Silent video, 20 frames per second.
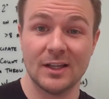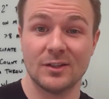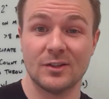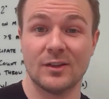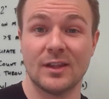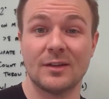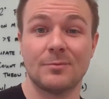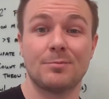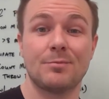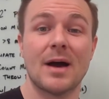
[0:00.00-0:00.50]
Do
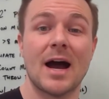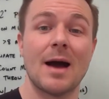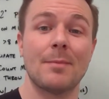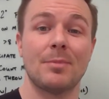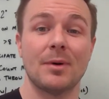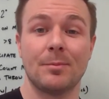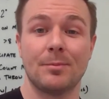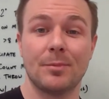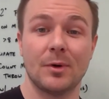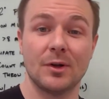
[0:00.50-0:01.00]
they pop
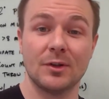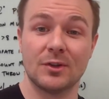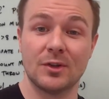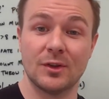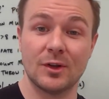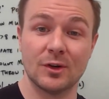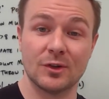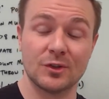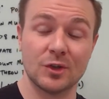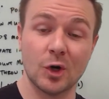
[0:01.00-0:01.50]
up onto
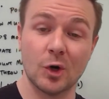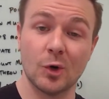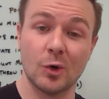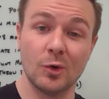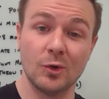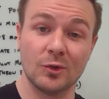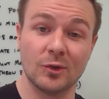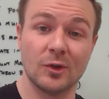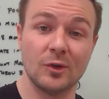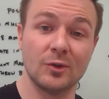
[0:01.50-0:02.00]
their
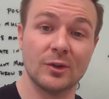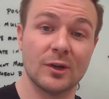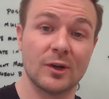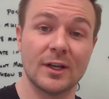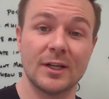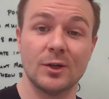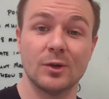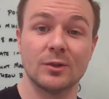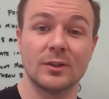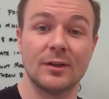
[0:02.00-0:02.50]
toes? Their
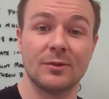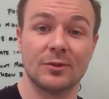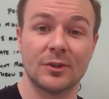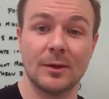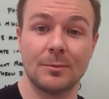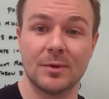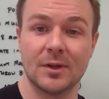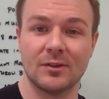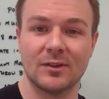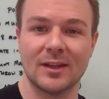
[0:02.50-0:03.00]
heel lifts
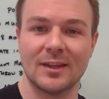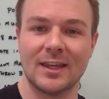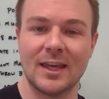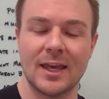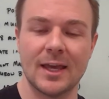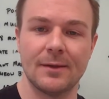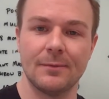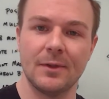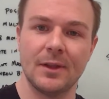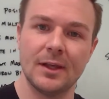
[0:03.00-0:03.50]
up because they
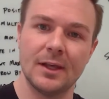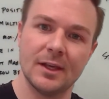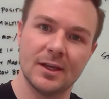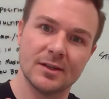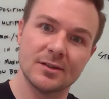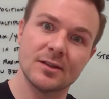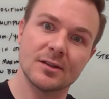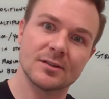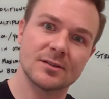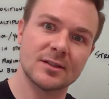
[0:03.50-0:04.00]
can't
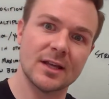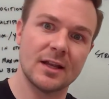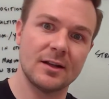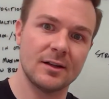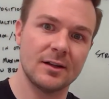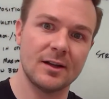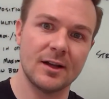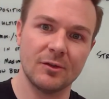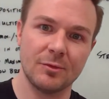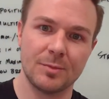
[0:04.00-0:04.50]
descend
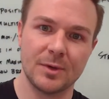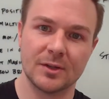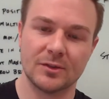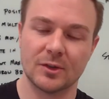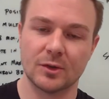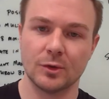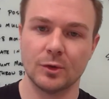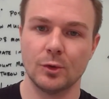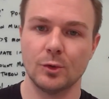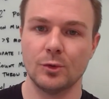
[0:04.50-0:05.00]
enough because
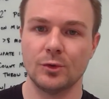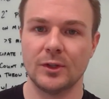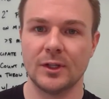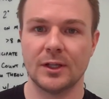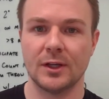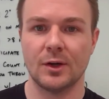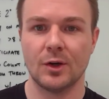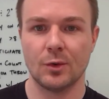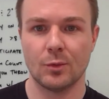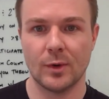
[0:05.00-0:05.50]
they're
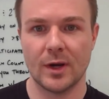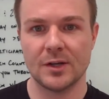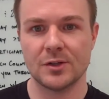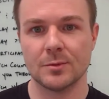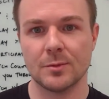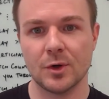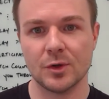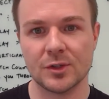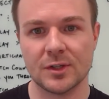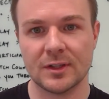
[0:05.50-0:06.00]
losing range
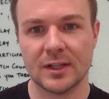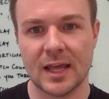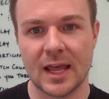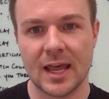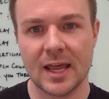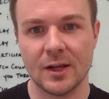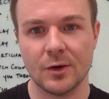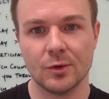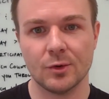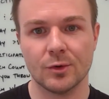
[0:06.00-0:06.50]
of motion at the
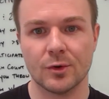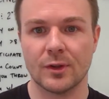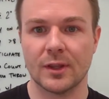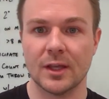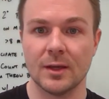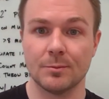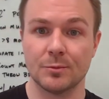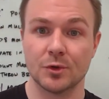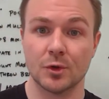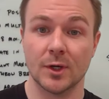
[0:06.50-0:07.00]
ankle or the
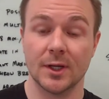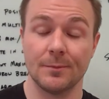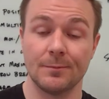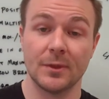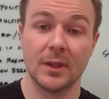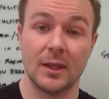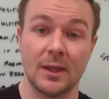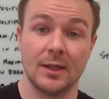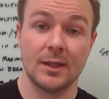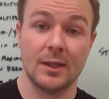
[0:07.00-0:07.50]
hip joint.